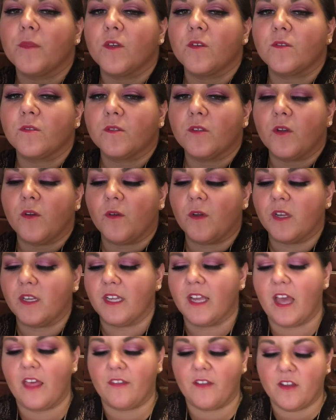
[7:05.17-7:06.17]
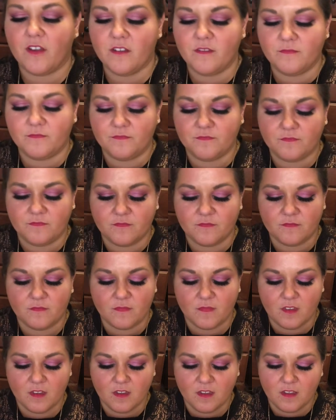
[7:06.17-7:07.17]
Those would go good together.
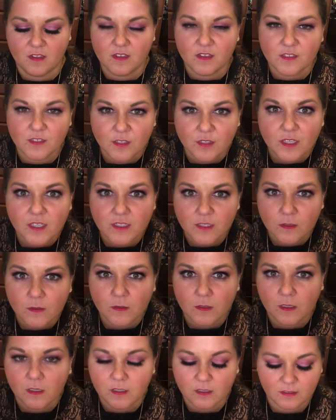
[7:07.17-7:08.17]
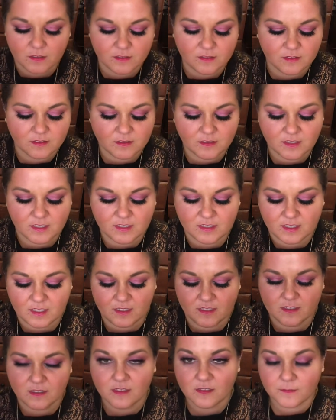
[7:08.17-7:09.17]
So that's cool to
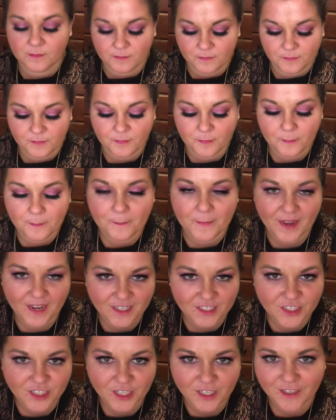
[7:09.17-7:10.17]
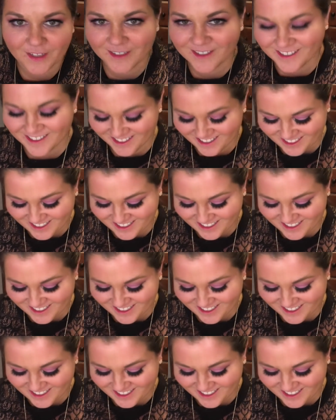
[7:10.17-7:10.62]
send matching